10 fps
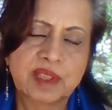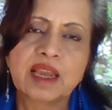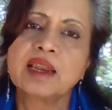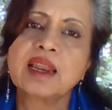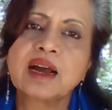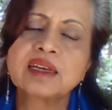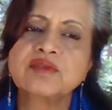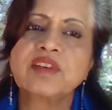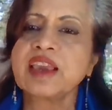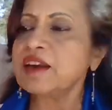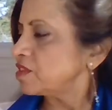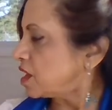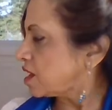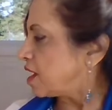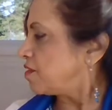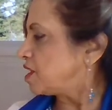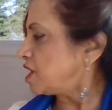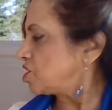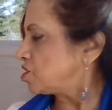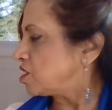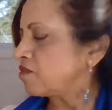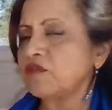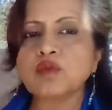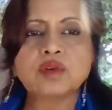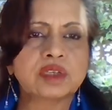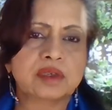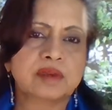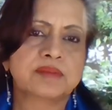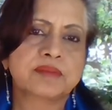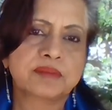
Last we have the gravitational force.